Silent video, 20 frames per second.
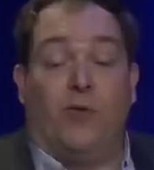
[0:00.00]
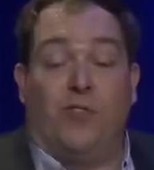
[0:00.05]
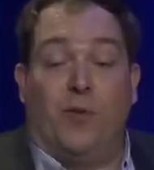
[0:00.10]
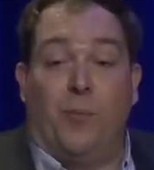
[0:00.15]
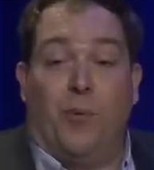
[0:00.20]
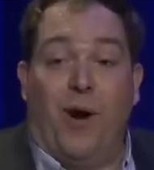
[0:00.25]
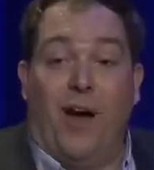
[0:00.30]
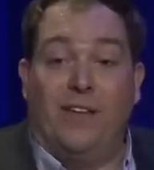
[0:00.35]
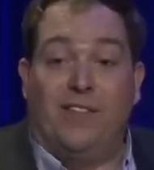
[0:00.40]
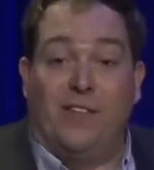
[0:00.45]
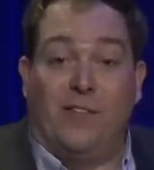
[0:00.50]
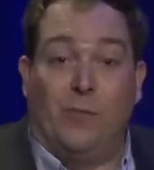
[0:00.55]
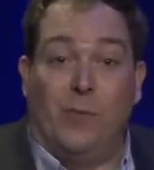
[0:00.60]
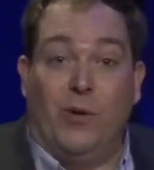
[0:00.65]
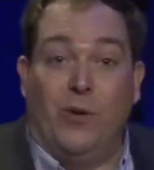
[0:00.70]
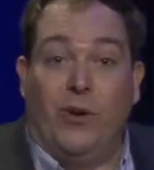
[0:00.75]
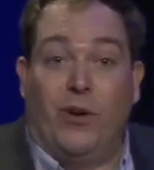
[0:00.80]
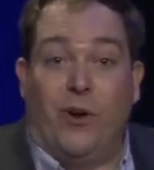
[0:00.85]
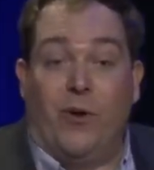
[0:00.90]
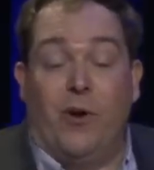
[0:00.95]
surprises.
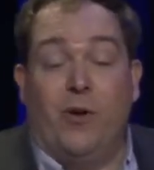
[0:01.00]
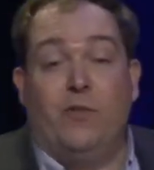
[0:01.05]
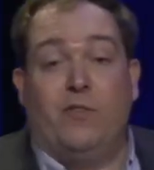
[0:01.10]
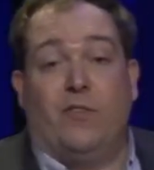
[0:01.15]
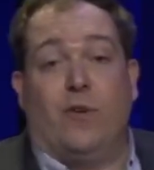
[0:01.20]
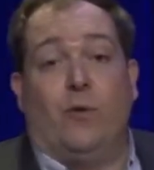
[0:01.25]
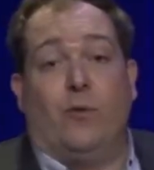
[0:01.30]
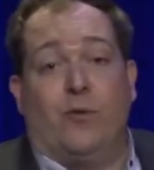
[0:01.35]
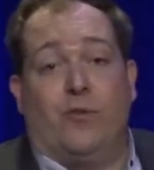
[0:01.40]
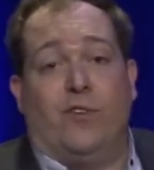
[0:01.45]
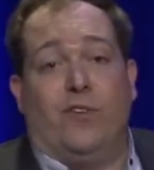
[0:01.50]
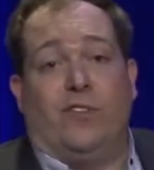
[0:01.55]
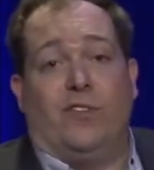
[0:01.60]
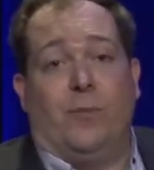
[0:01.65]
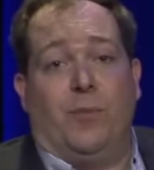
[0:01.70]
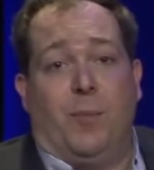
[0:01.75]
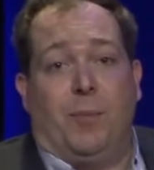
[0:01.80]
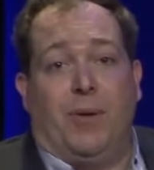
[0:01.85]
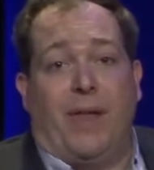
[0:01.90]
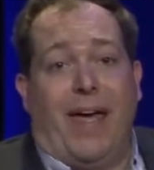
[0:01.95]
We look at our own solar
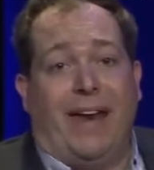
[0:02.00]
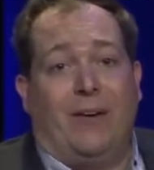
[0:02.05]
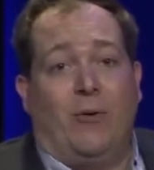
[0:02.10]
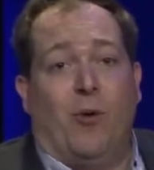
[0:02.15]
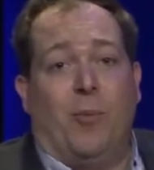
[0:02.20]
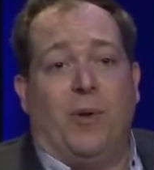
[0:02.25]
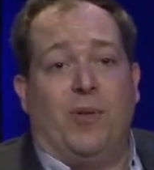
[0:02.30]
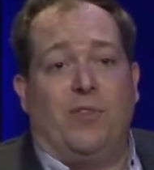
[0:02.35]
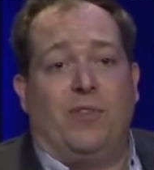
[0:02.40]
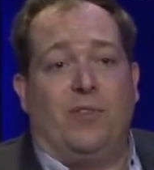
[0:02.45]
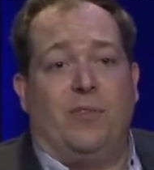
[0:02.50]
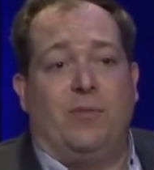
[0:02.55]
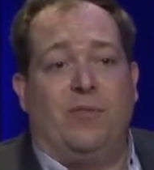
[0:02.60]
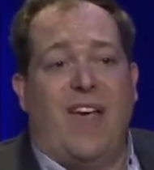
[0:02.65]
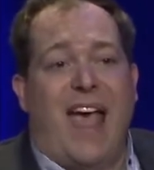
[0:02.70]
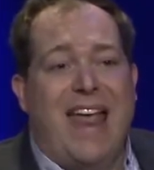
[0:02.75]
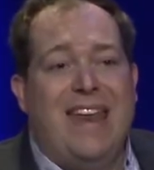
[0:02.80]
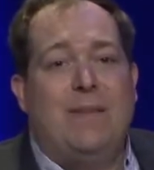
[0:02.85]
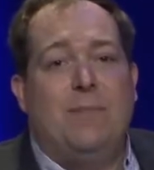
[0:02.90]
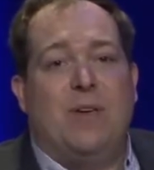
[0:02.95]
system. The planet orbits
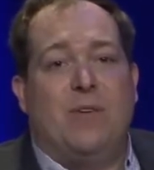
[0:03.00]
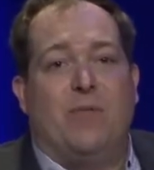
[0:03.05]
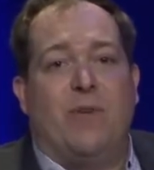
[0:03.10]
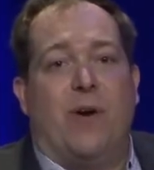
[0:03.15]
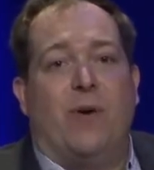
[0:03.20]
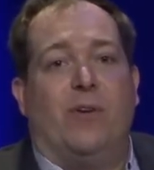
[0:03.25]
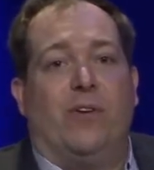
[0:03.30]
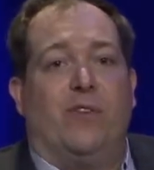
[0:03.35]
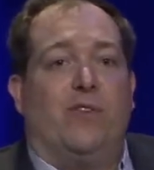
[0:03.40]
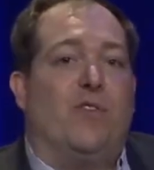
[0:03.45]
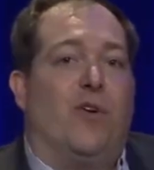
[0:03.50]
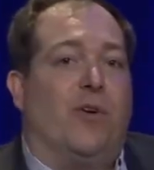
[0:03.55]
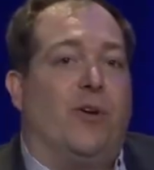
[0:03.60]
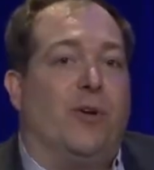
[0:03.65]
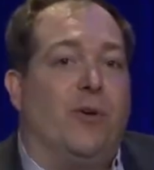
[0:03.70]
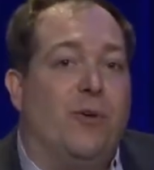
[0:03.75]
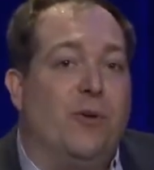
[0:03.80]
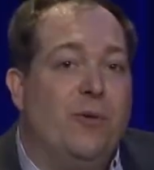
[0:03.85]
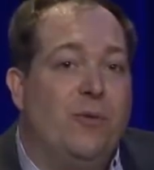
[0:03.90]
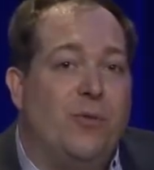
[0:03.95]
tend to be fairly
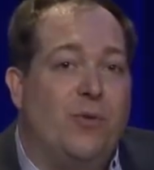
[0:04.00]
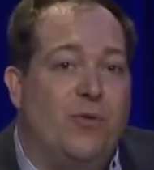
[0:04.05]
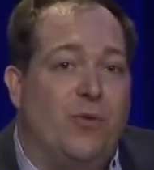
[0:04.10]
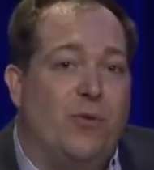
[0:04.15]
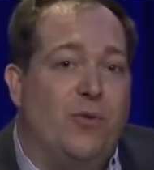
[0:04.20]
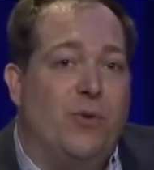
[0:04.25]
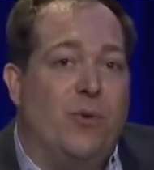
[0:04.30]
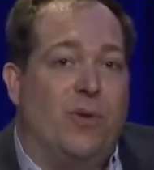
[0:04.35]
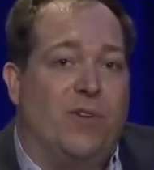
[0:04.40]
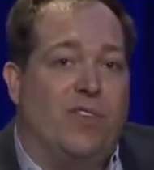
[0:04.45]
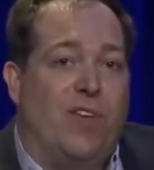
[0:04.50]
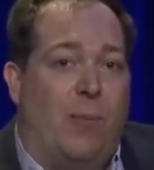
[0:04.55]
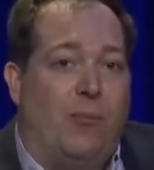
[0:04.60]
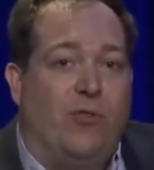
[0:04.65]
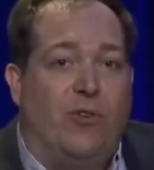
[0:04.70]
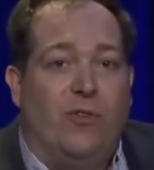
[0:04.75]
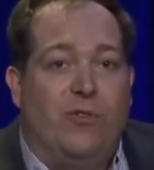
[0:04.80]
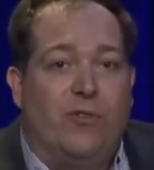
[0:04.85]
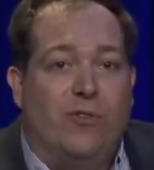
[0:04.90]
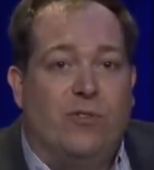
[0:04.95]
circular. There's a few
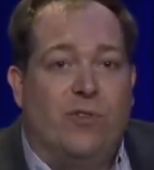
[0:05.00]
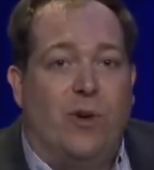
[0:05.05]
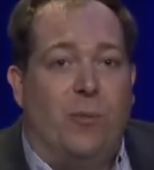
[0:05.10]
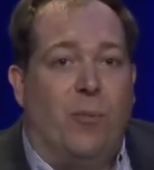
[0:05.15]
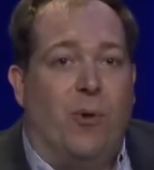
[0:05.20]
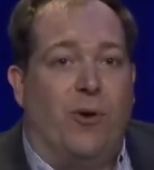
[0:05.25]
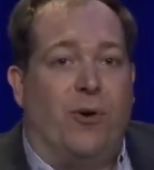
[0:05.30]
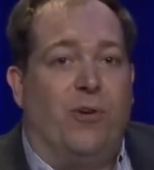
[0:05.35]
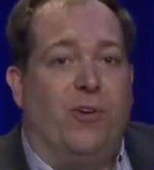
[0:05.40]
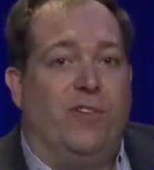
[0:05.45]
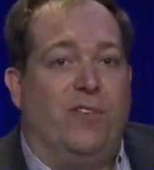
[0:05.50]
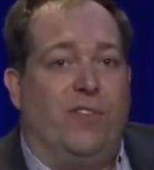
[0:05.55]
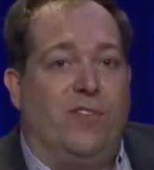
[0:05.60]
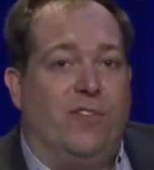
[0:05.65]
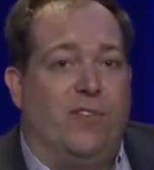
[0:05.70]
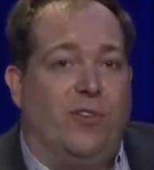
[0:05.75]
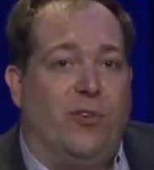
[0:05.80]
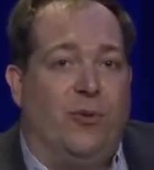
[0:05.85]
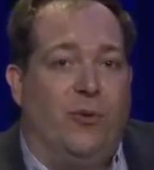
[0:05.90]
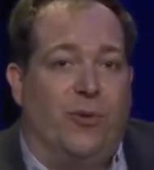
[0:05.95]
exceptions. You know, Mercury's
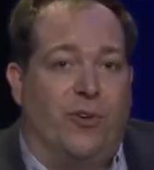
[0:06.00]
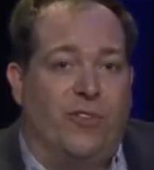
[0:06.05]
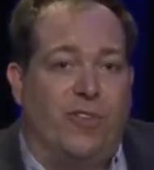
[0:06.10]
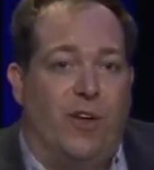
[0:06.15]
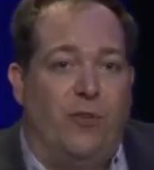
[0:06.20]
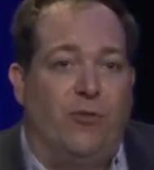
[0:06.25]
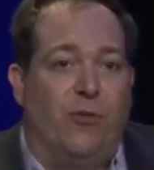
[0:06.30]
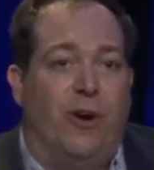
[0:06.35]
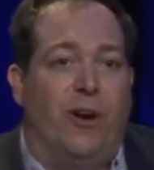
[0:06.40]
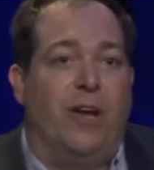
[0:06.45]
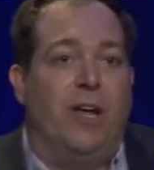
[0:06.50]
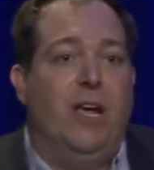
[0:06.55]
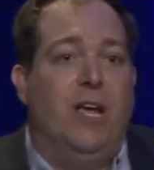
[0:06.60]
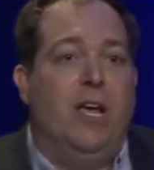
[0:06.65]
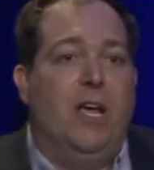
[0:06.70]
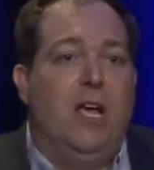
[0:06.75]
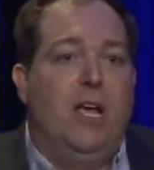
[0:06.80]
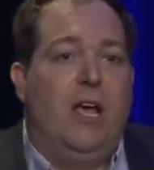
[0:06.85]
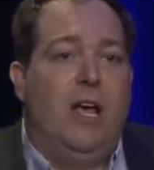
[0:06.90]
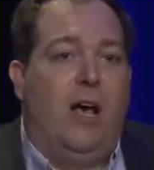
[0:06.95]
is a little eccentric,
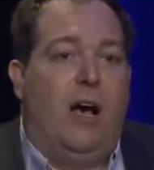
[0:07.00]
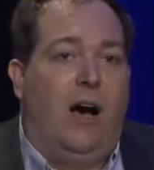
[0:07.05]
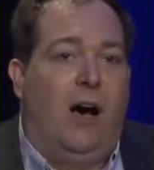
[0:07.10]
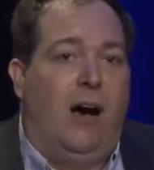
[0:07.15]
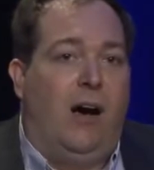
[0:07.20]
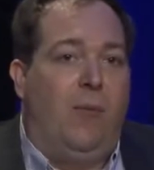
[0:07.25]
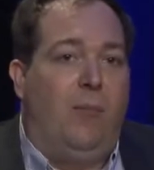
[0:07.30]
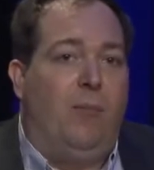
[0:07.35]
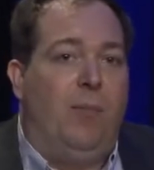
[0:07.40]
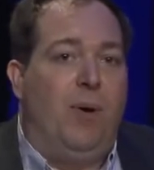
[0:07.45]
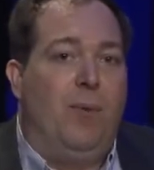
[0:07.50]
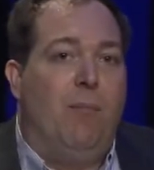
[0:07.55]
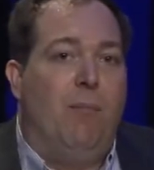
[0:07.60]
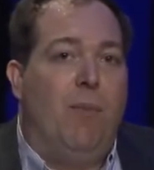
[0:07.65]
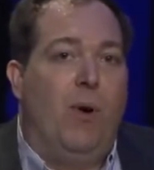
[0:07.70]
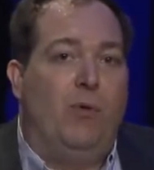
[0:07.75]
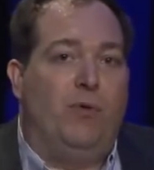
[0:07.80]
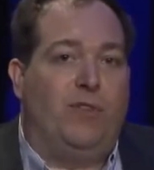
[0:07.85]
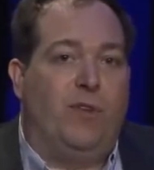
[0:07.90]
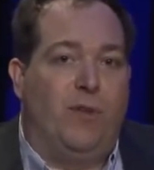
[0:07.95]
um, but
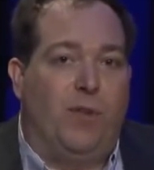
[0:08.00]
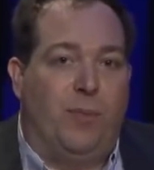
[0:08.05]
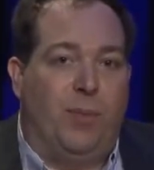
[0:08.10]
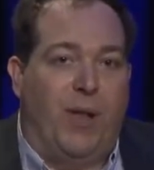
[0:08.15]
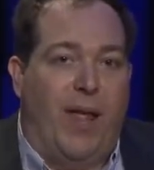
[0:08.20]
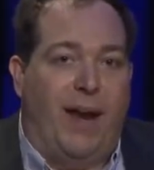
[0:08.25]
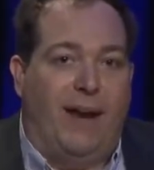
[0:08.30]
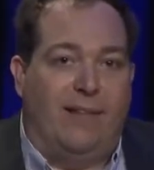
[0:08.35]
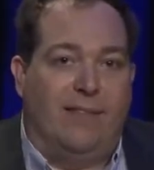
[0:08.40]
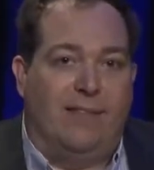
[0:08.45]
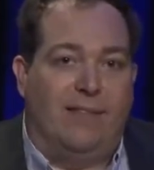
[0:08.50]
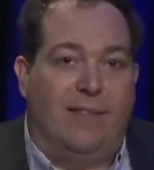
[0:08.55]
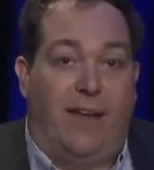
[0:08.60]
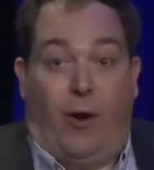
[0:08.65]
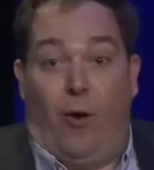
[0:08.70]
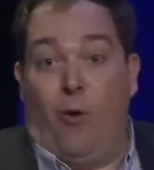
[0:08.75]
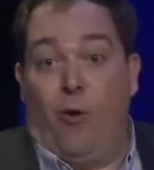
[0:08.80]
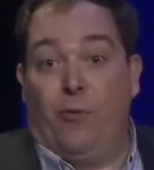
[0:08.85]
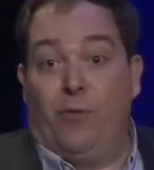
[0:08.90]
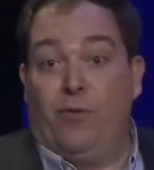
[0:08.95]
most of the planets,
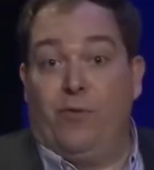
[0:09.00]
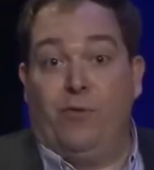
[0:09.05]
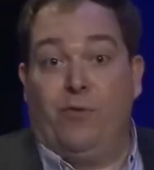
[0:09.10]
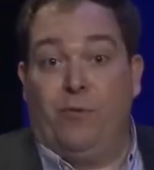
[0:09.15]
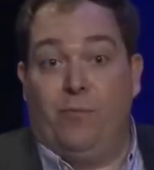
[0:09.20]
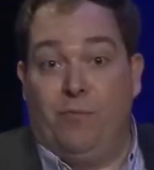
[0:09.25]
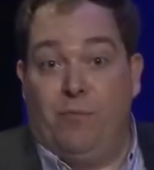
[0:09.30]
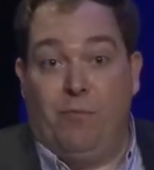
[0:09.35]
like Earth's